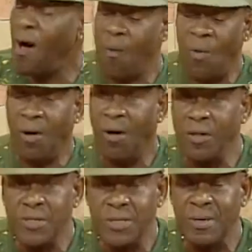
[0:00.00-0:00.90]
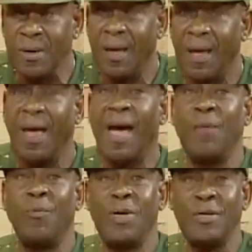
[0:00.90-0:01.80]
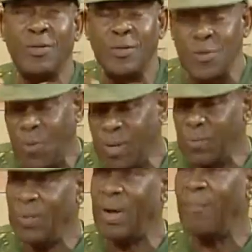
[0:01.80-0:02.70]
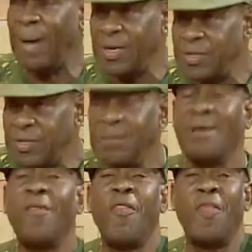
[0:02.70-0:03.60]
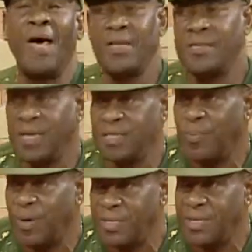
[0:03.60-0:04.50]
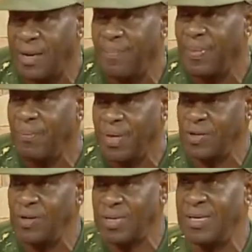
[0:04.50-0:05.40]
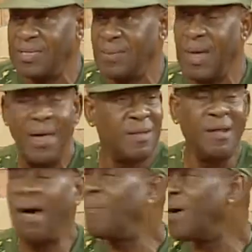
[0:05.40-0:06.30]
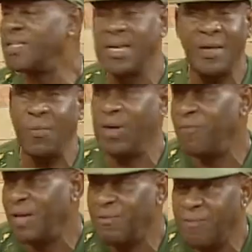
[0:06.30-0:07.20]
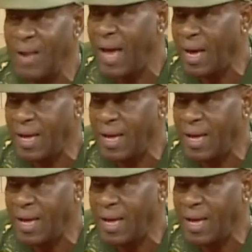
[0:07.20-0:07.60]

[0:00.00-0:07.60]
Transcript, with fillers: our culture, and we do it with a passion, that is expressing patriotism, not marching and waving a flag.